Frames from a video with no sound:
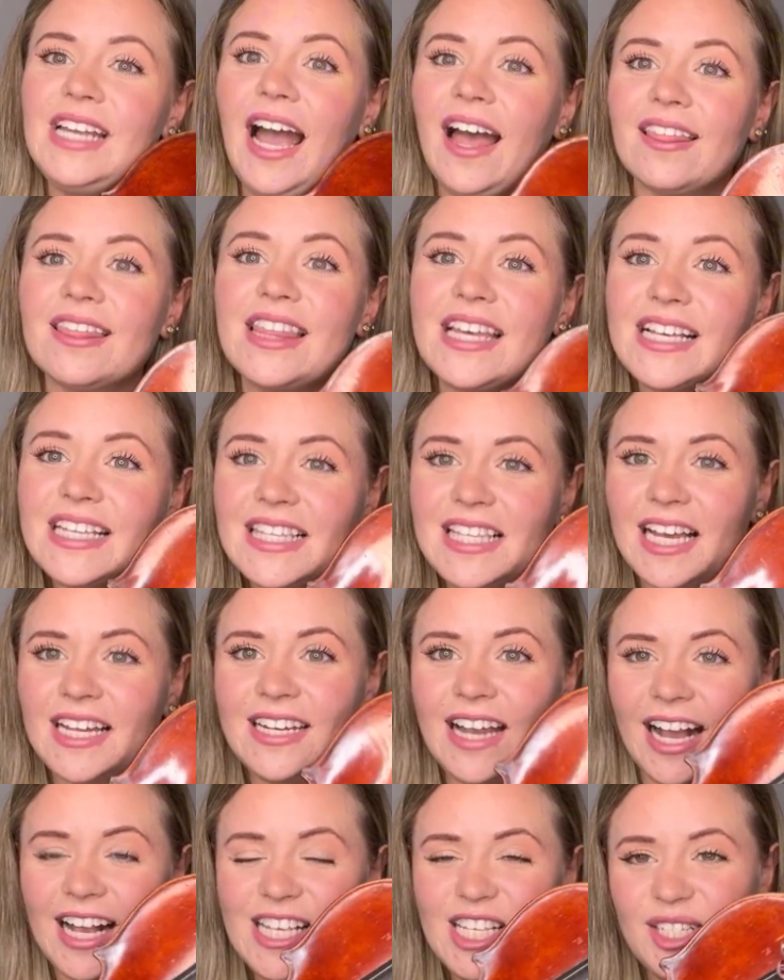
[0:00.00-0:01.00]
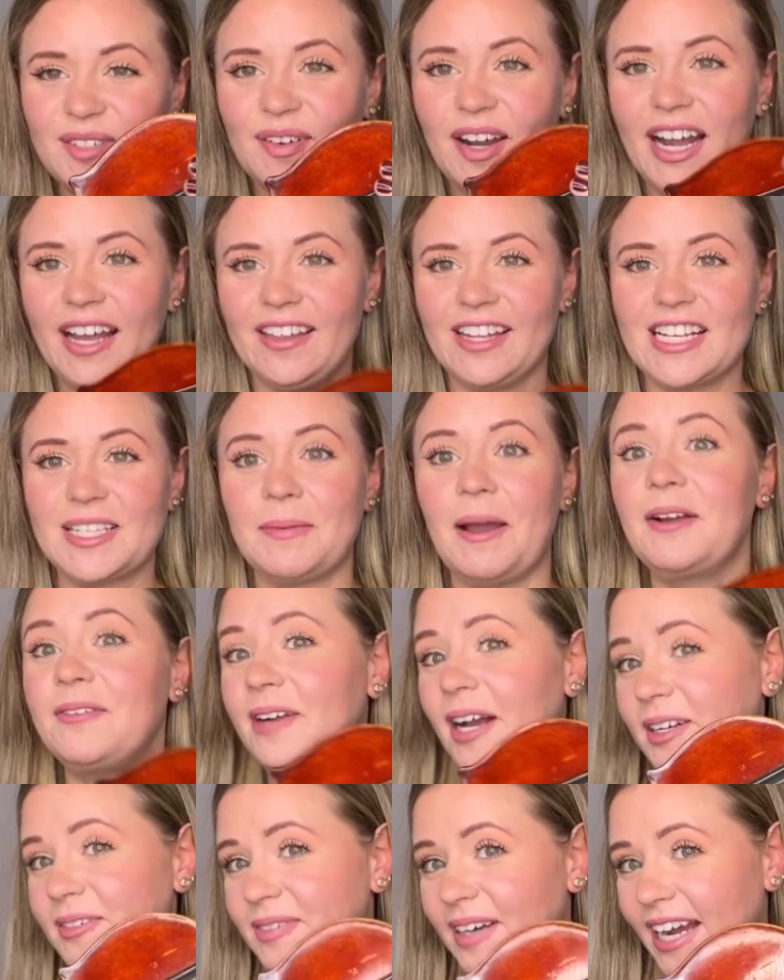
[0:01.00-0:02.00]
This next violin is my
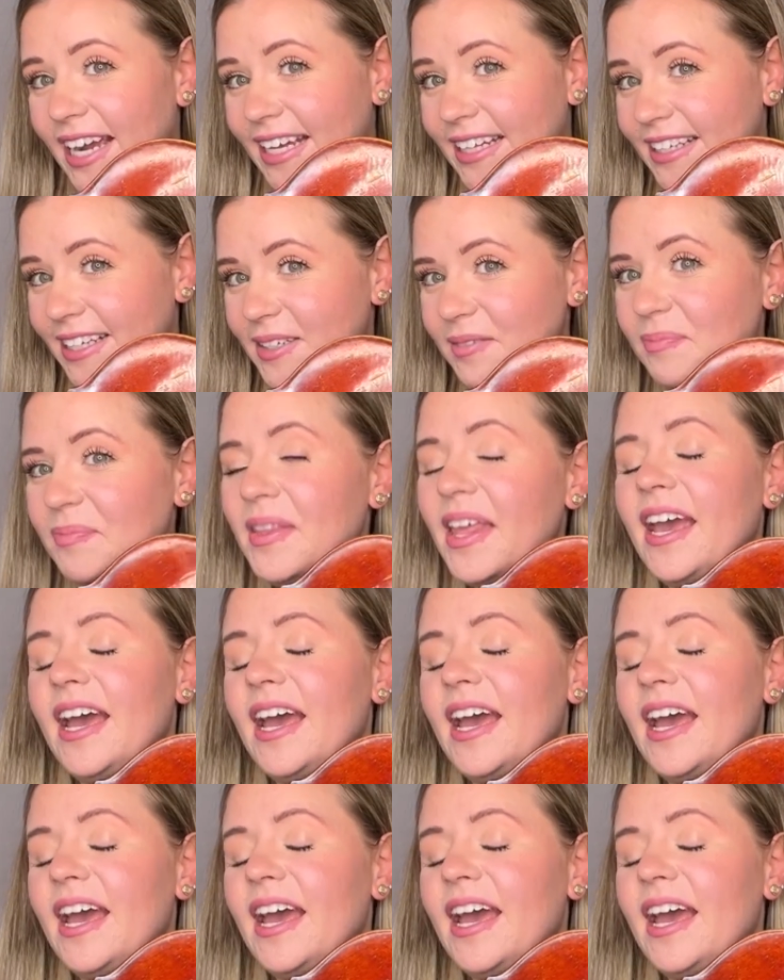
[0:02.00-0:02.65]
red violin.